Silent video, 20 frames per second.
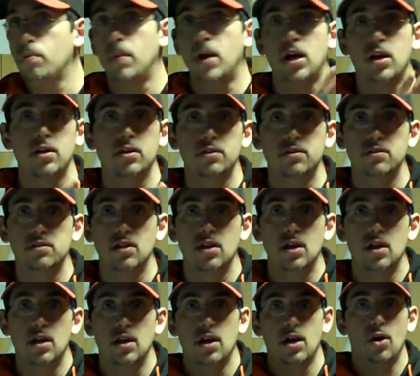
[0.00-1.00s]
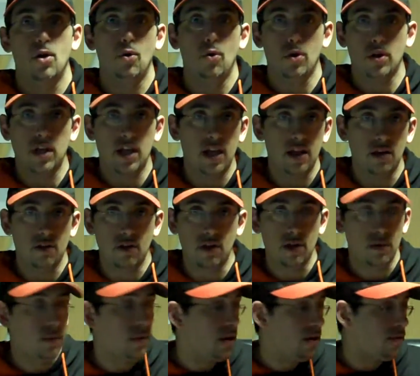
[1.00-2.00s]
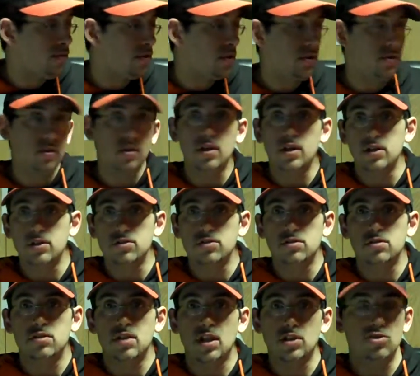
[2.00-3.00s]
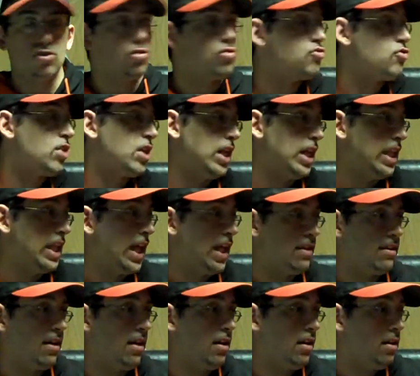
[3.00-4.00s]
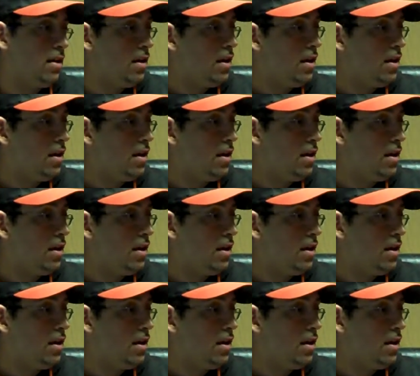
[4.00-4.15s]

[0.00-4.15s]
bottles or Gatorade or whatever it is that you're drinking that day.